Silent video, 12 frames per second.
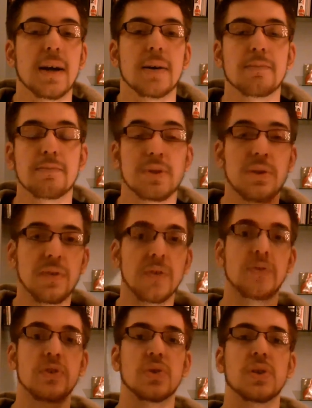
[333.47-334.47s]
Um, so if
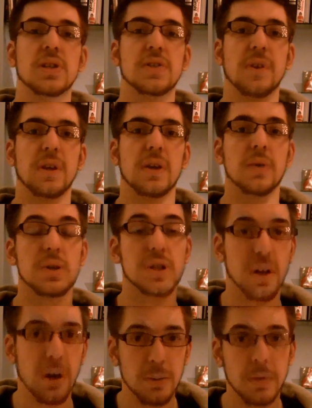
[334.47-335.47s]
you've enjoyed this video,
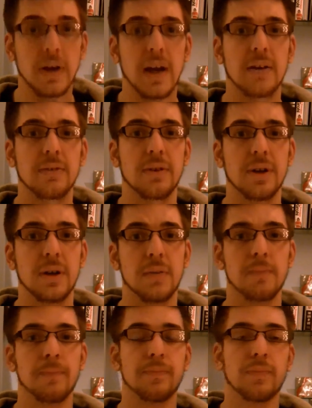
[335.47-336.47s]
which I hope you have.
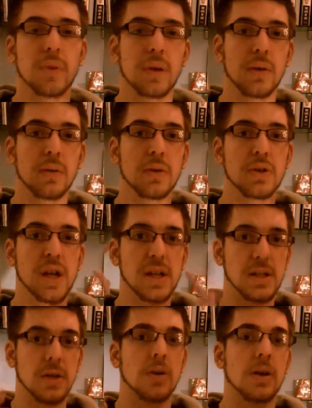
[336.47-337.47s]
Um,
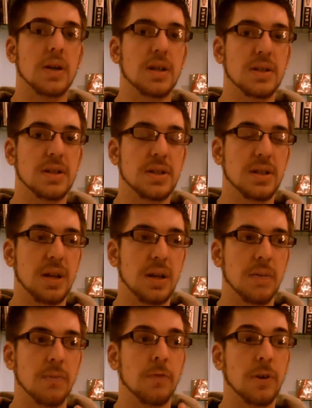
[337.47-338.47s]
Chaz Lock is
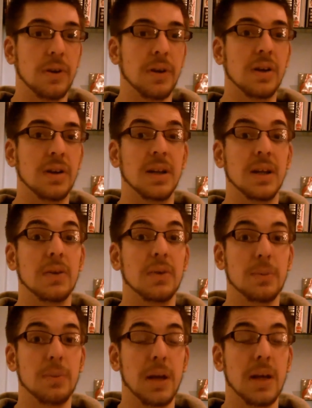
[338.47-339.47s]
um, very kindly going
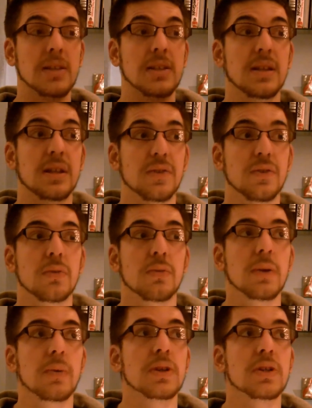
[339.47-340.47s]
to be editing this for
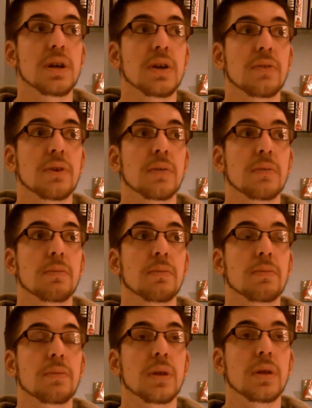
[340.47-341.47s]
me, which I've, um,
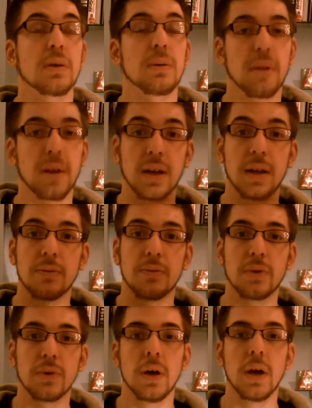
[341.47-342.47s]
you know, I'm thanking him
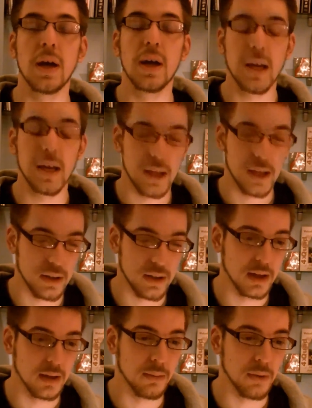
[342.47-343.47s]
for, and
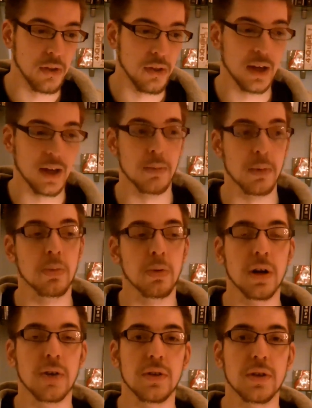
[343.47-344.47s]
um, I thank him in
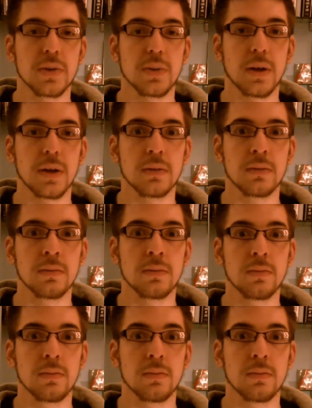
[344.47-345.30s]
private as well.